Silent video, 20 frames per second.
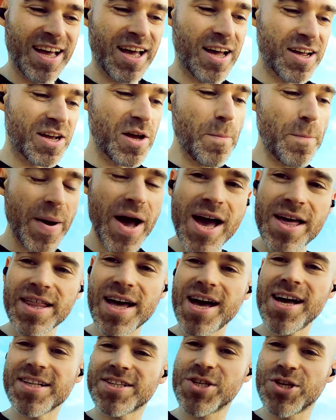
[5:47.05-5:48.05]
and compare
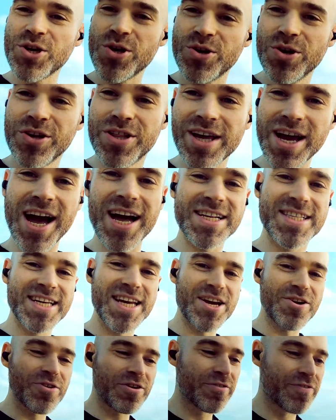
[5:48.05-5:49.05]
that to the
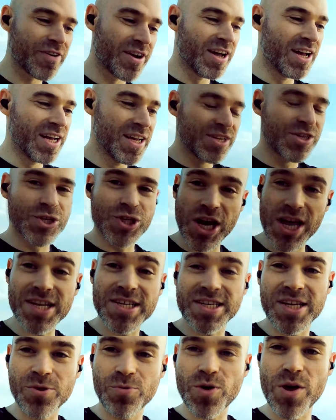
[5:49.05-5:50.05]
idea of
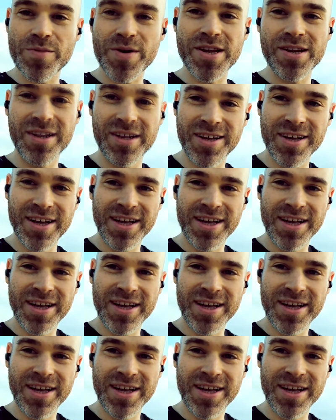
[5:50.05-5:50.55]
chasing women,